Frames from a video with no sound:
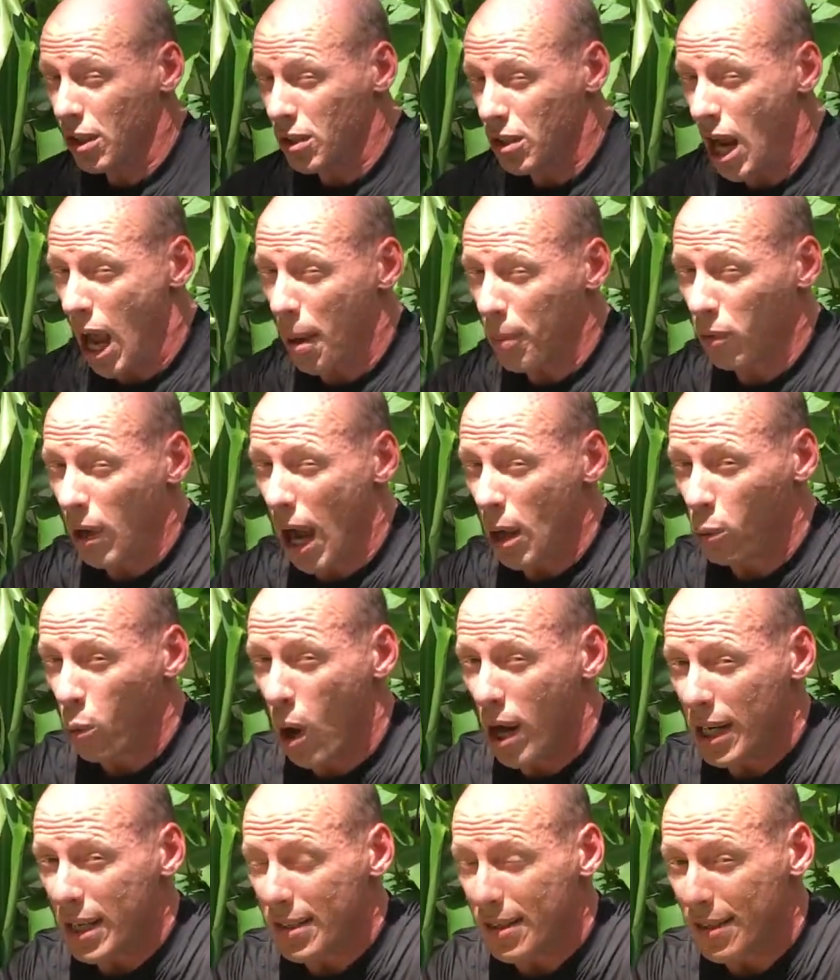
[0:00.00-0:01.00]
job. Round
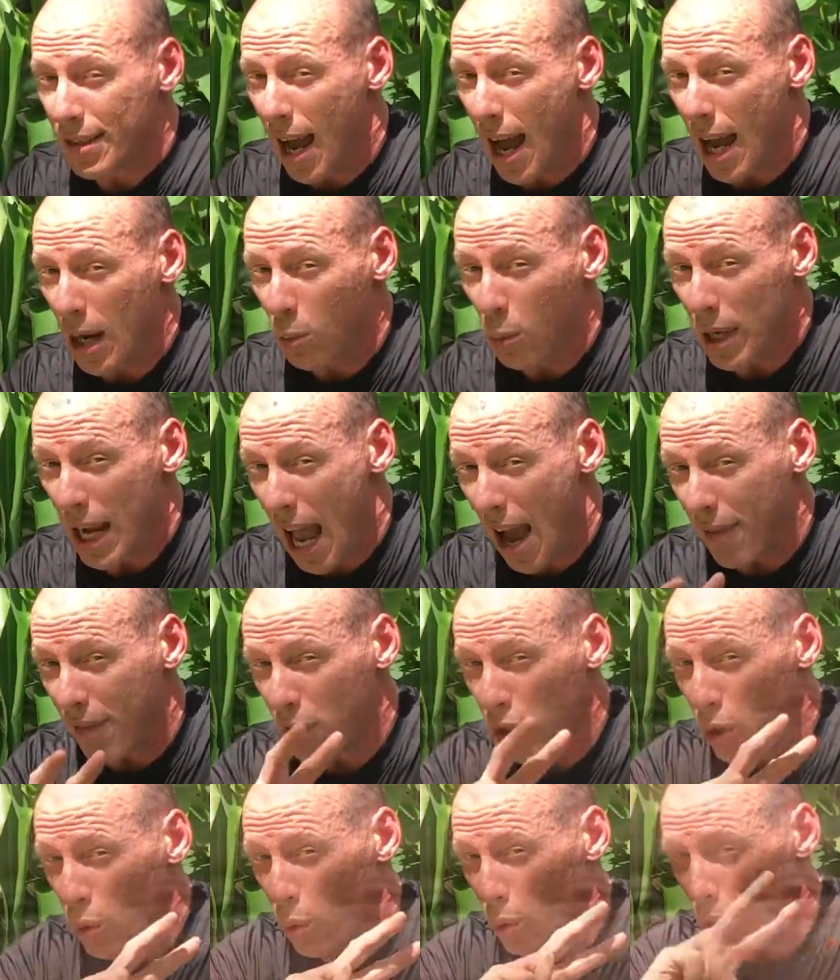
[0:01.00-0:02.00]
1 is done. We have
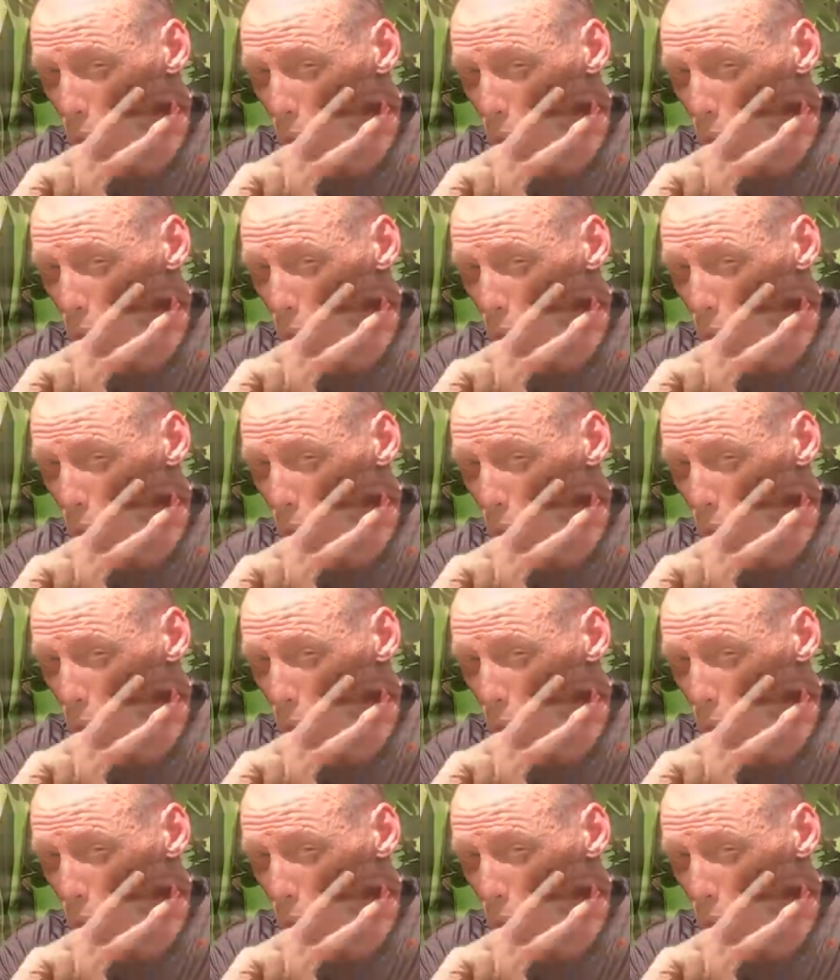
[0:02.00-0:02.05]
2 to